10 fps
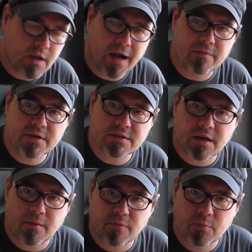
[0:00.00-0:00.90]
Obviously,
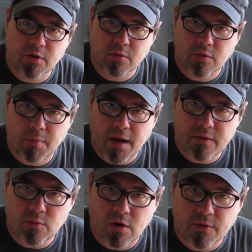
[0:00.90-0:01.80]
I'm familiar with
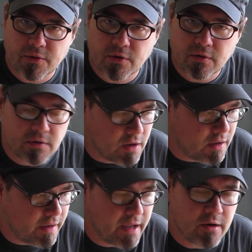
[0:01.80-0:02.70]
Matthew Arthur.
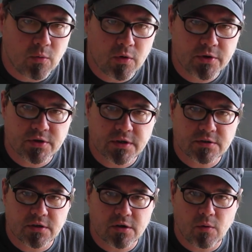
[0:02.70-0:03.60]
I ate a
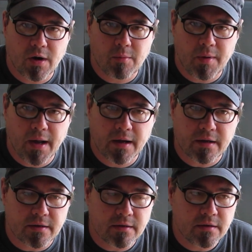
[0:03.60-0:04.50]
Wartrix there a while back,
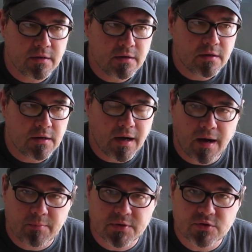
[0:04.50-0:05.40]
and
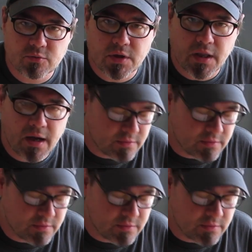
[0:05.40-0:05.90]
I'm assuming that